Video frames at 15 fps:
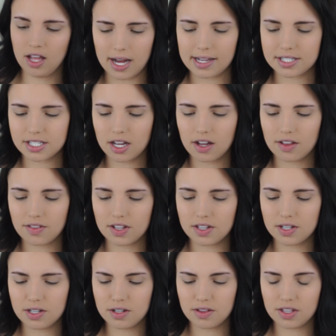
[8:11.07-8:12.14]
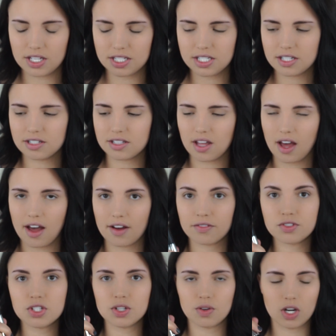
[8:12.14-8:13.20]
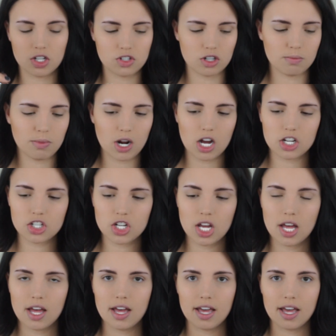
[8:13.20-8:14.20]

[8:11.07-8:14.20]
Casa, and then this is the F200 brush.